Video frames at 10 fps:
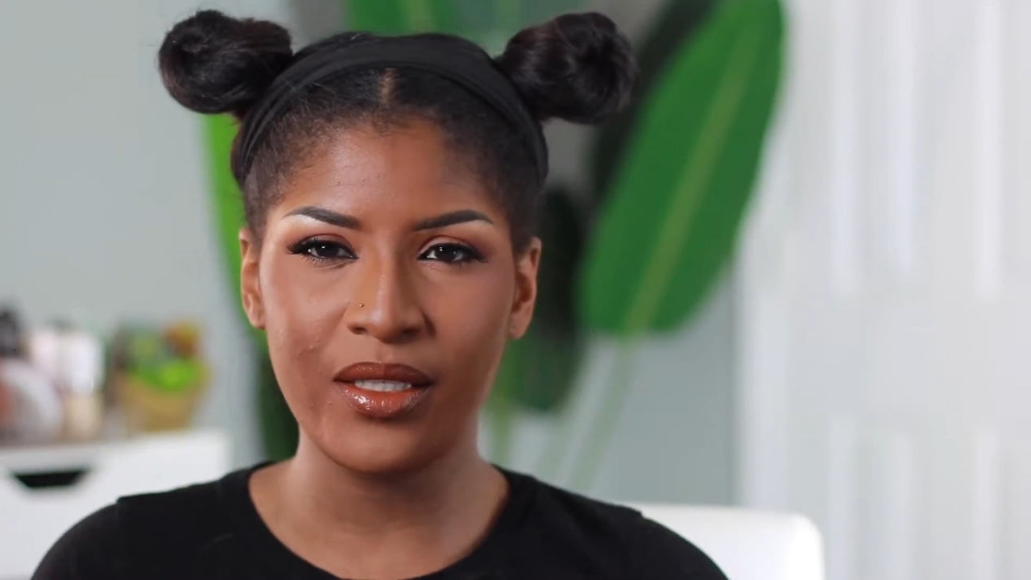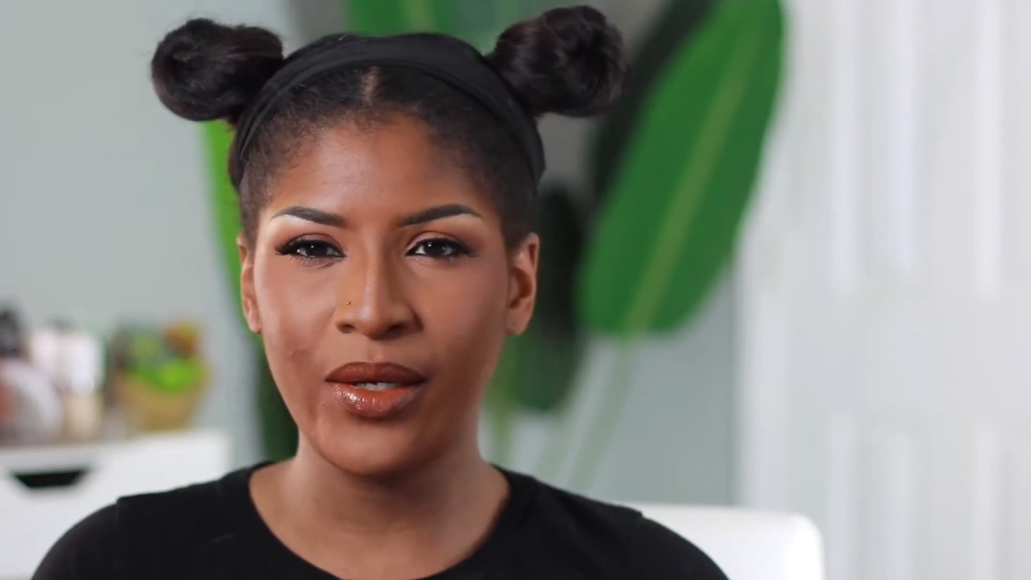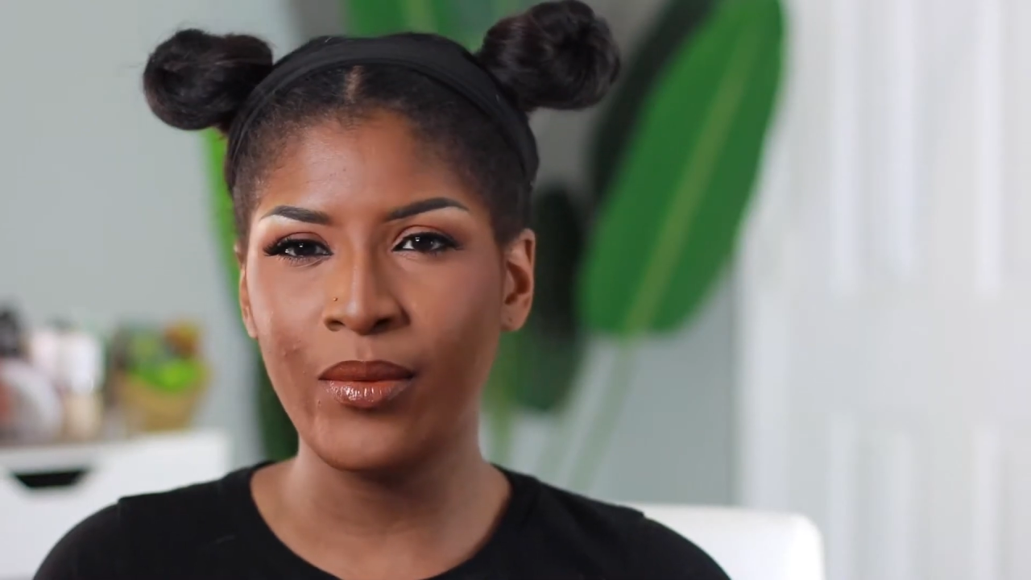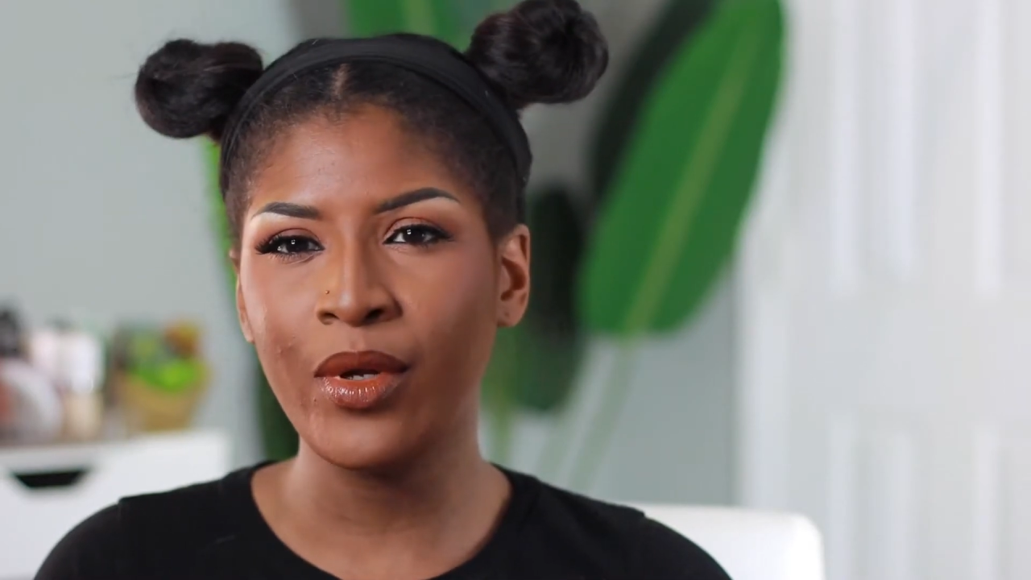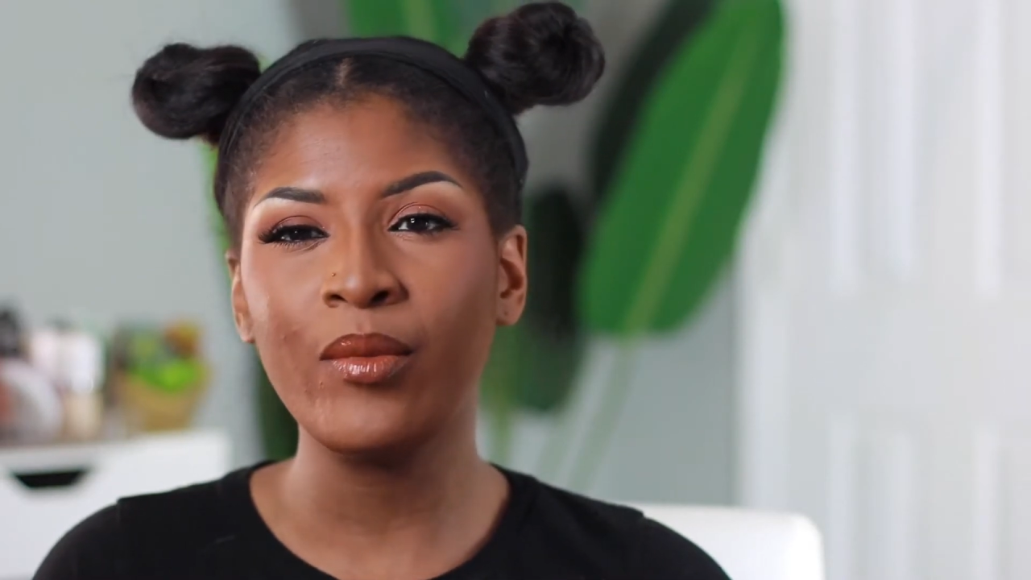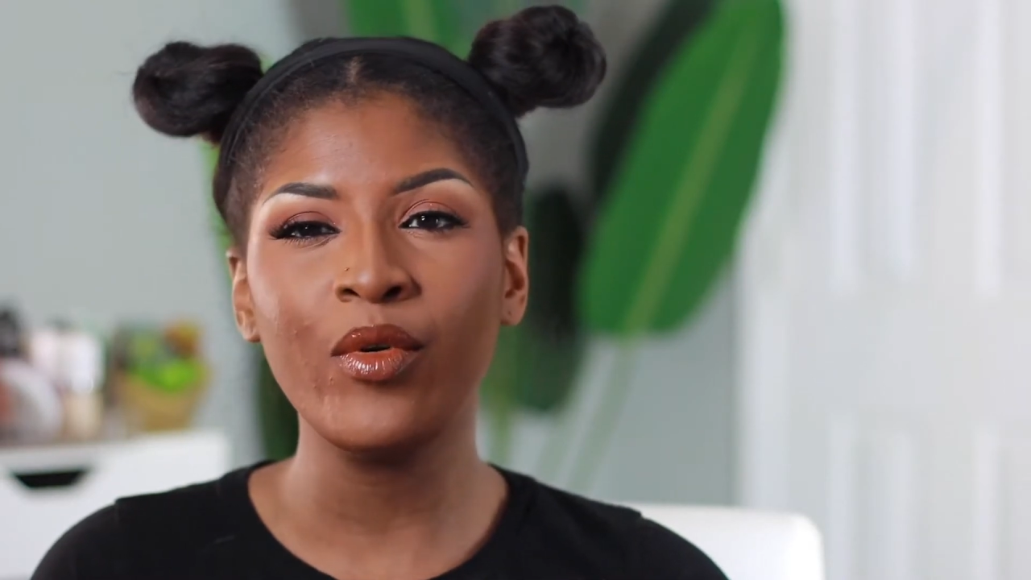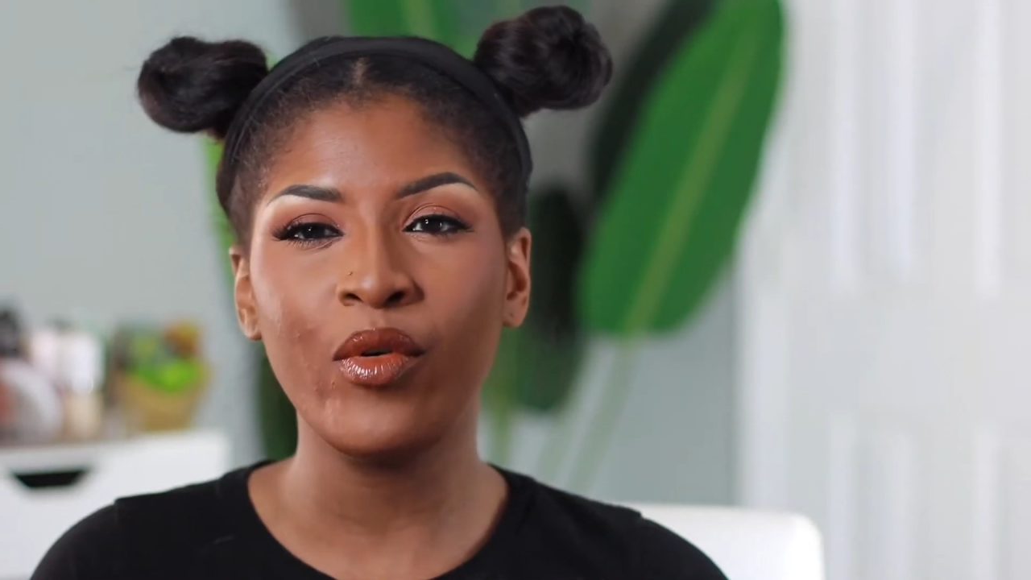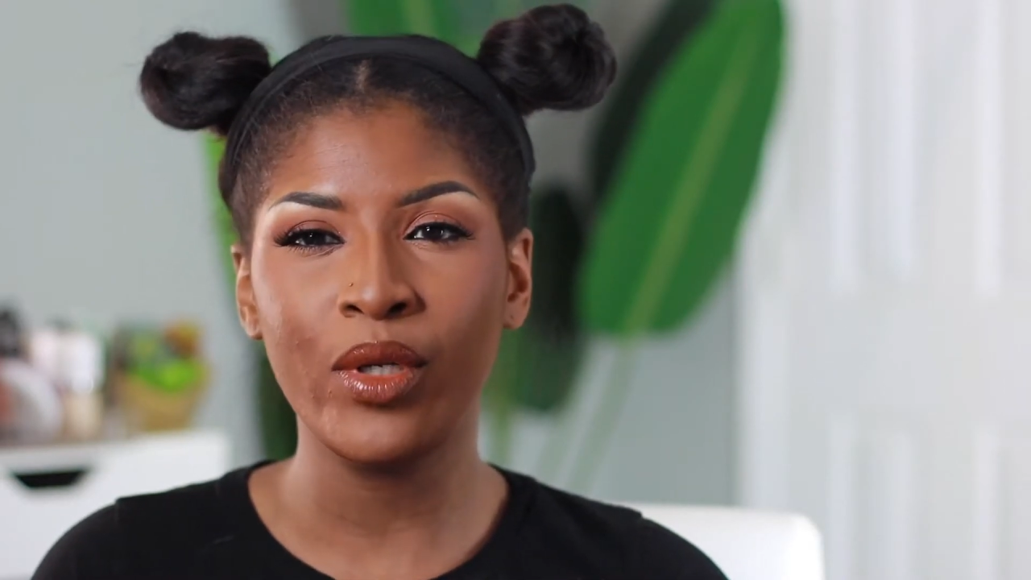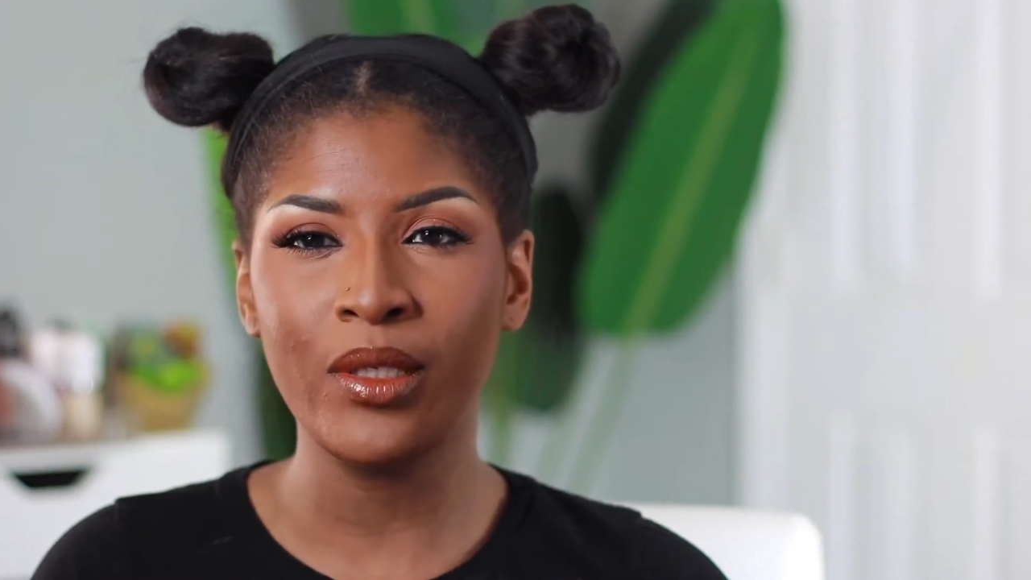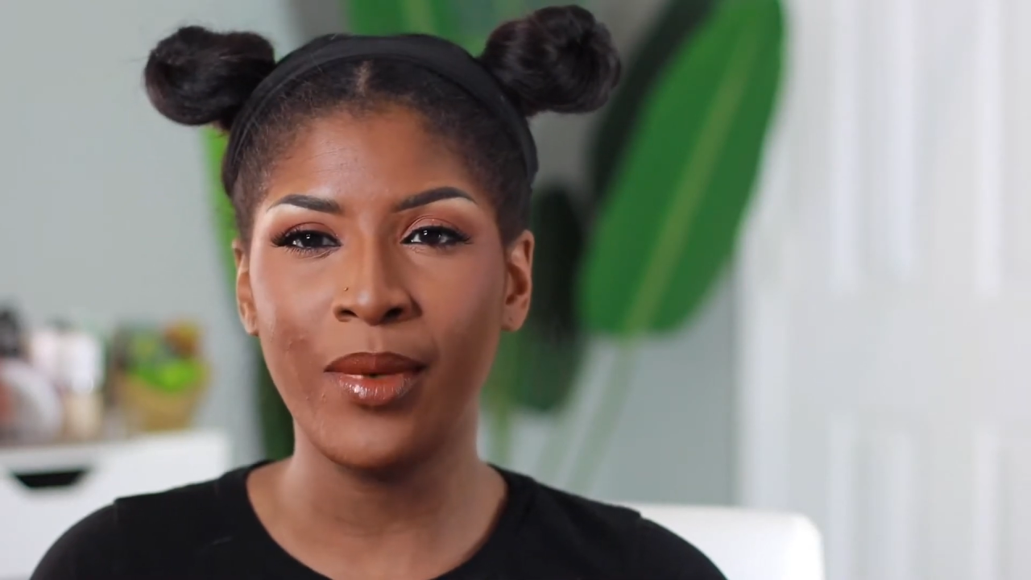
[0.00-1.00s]
so I'm going to
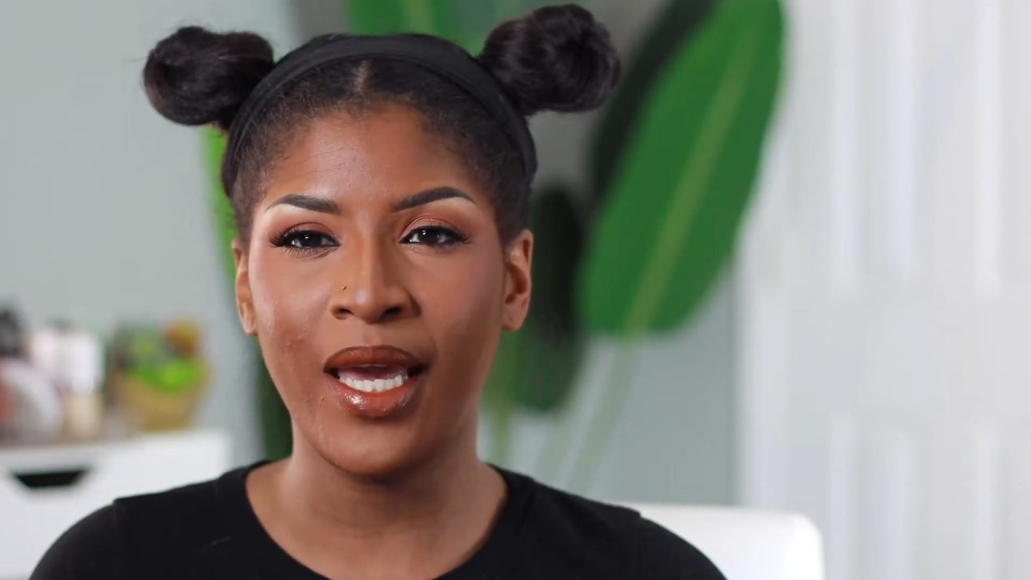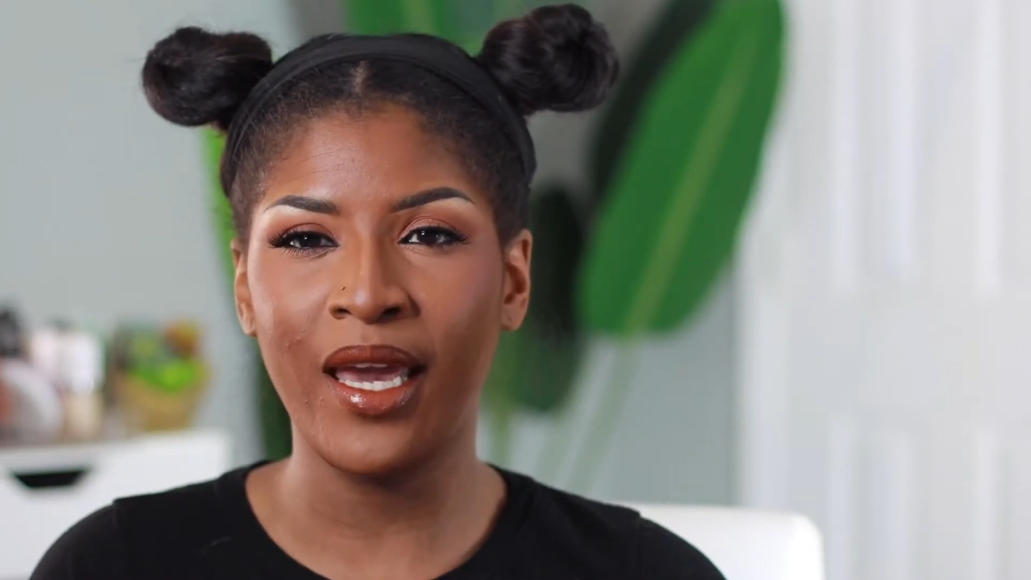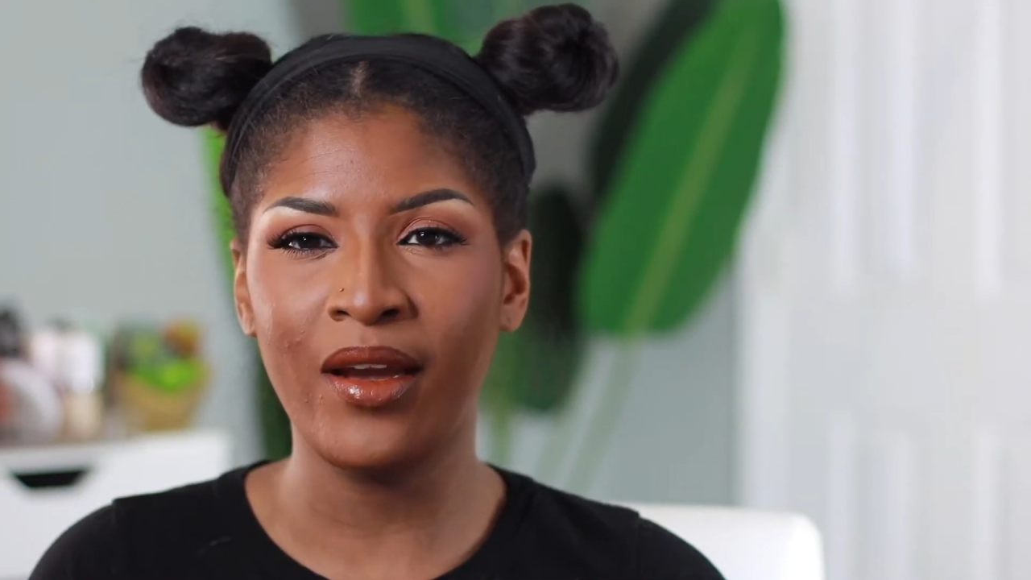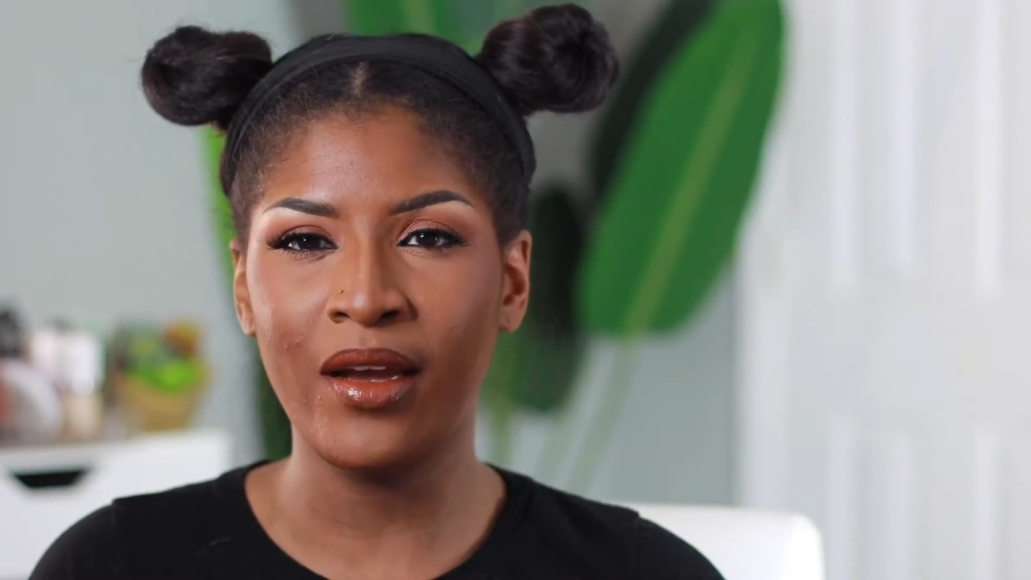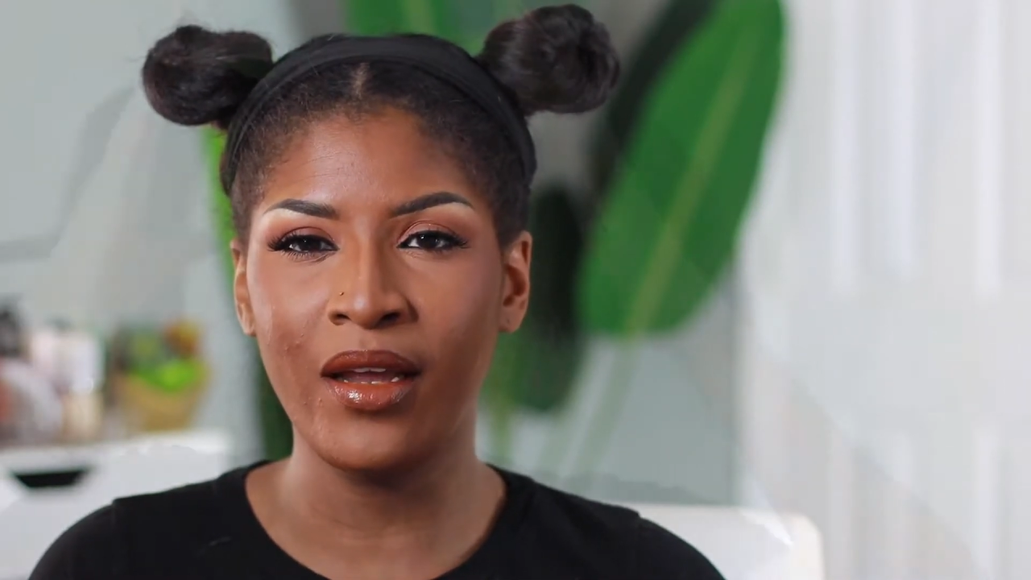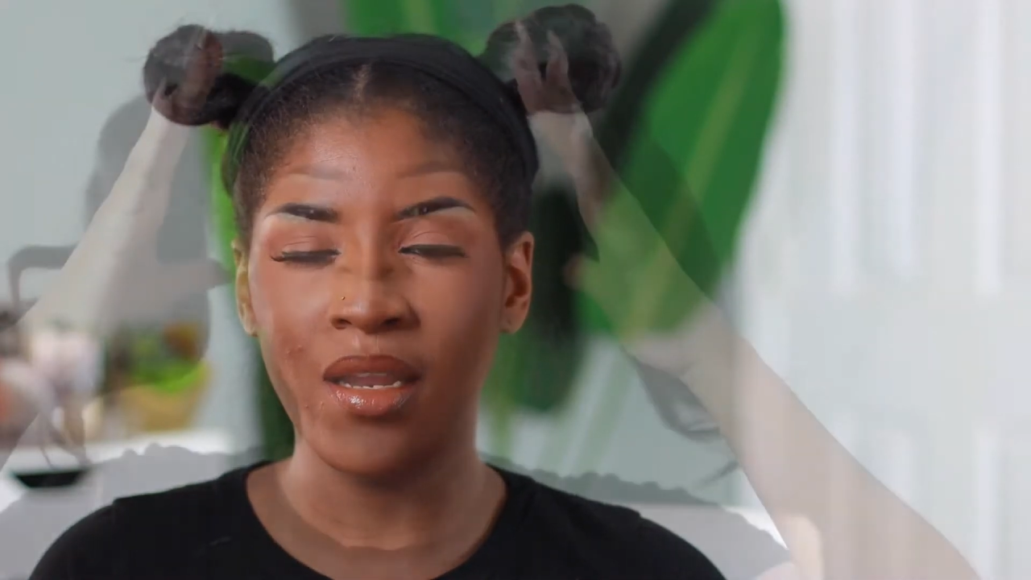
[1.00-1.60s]
move on to my hair.